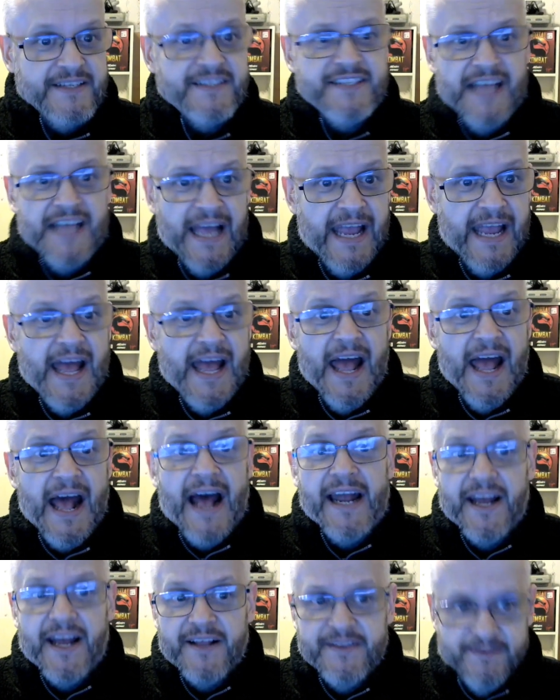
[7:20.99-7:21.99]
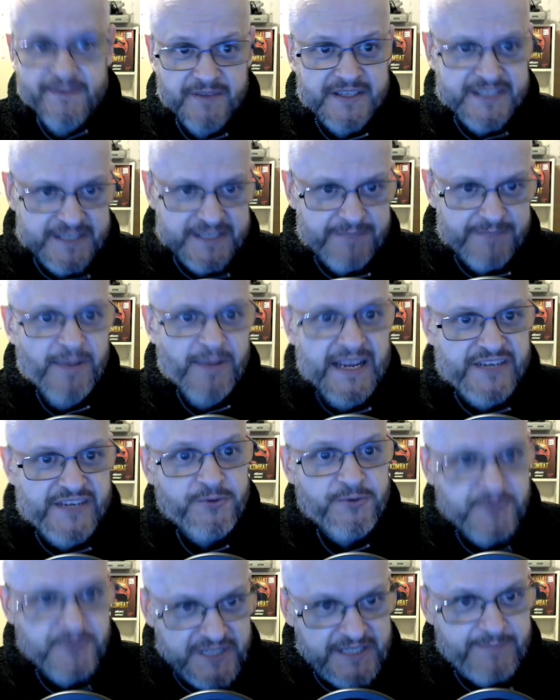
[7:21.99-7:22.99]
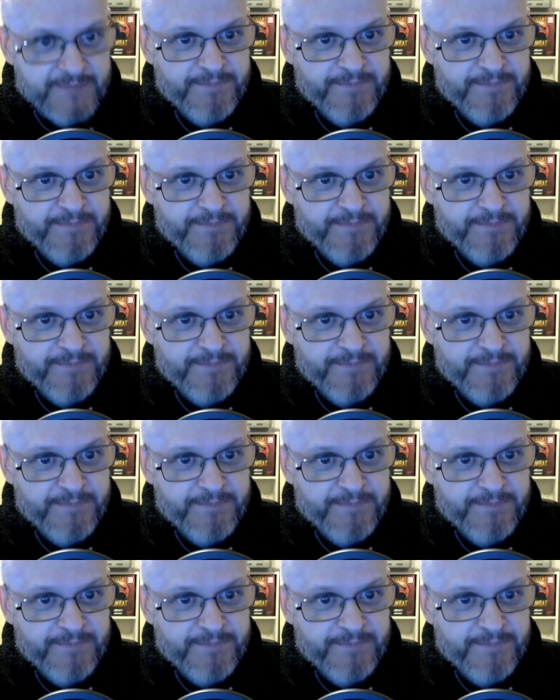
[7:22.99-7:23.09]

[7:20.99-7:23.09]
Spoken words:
today, and a special